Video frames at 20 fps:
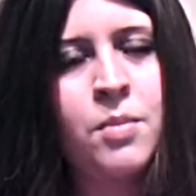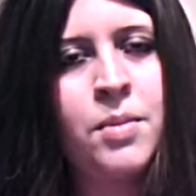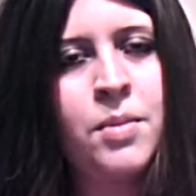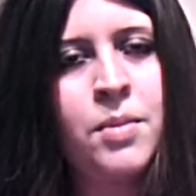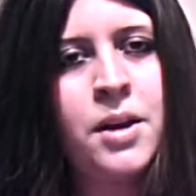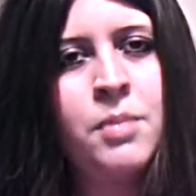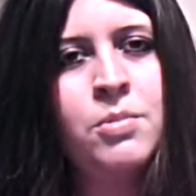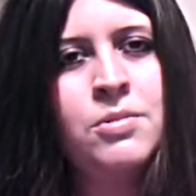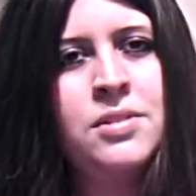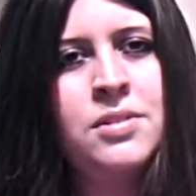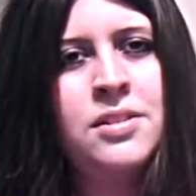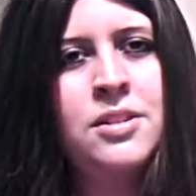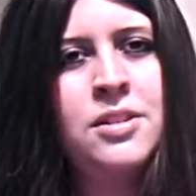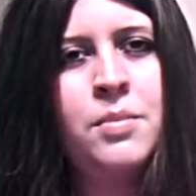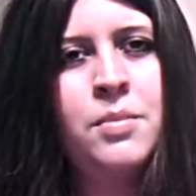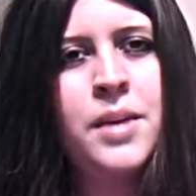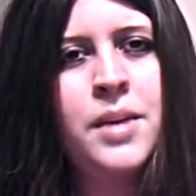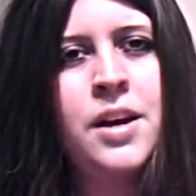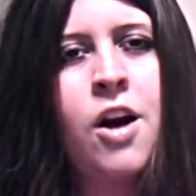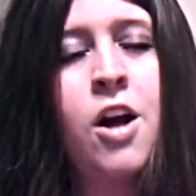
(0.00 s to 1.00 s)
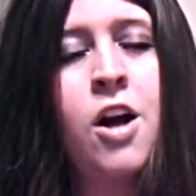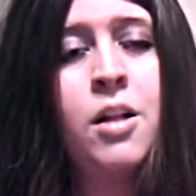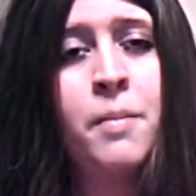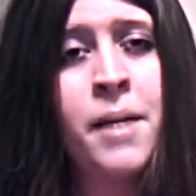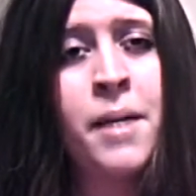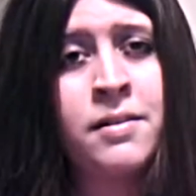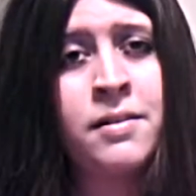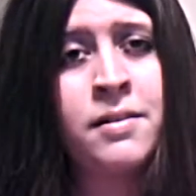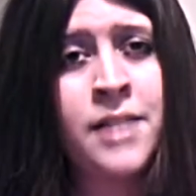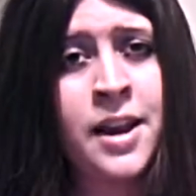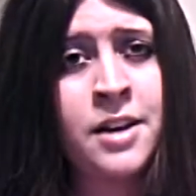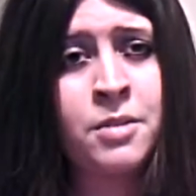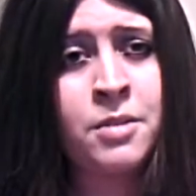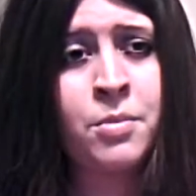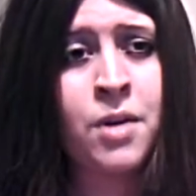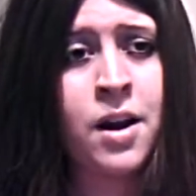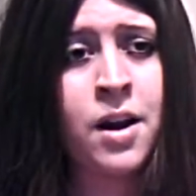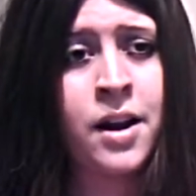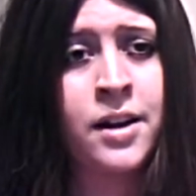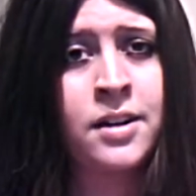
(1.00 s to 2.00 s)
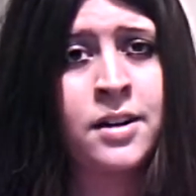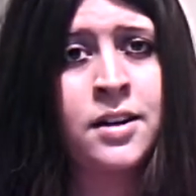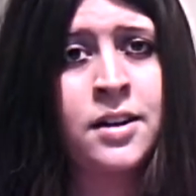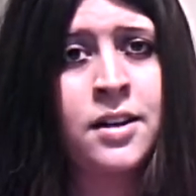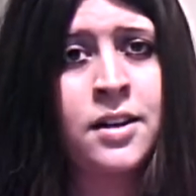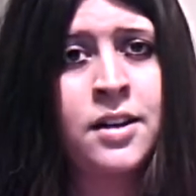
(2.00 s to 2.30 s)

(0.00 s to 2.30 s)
Would people still be all about Daniel Bryan?